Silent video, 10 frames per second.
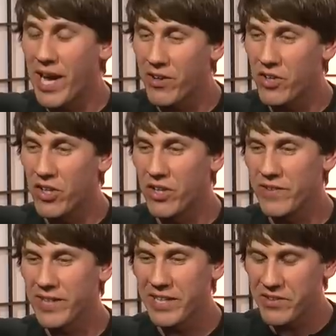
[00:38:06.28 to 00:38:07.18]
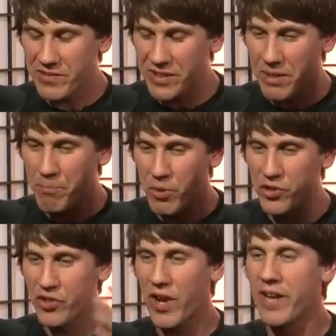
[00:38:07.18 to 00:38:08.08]
we had to learn. It's like you just kind of
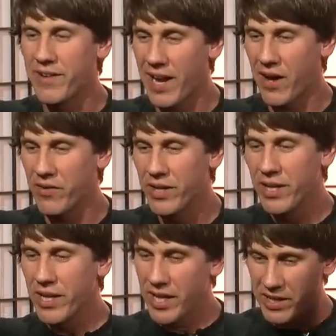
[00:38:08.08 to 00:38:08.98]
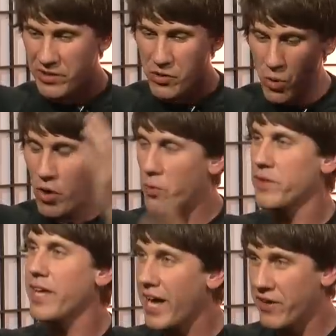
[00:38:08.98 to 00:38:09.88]
put your head down and ignore
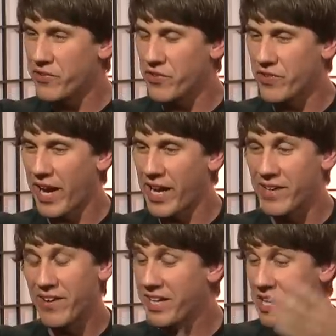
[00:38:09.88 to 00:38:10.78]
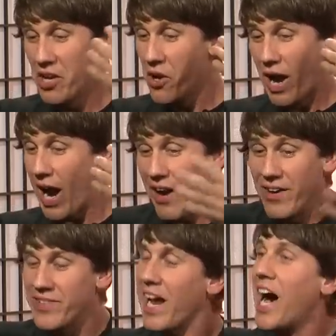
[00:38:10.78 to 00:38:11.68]
what the haters are saying, and you're like,
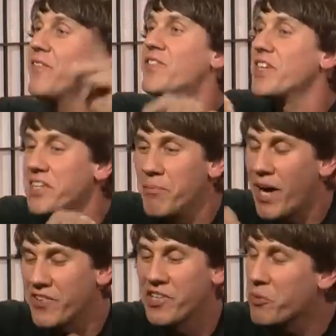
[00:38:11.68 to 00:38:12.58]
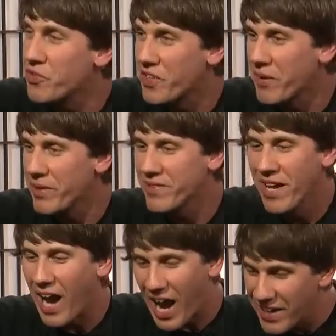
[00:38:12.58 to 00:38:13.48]
Listen, I've seen the MySQL statements.
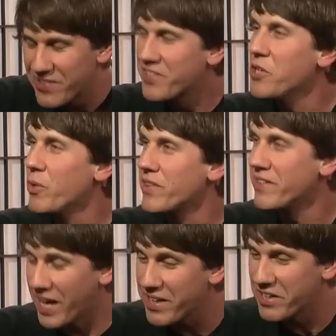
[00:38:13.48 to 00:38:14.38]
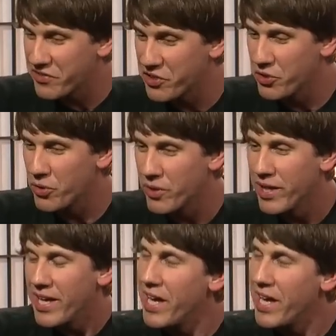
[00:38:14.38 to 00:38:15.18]
I see what the data can do.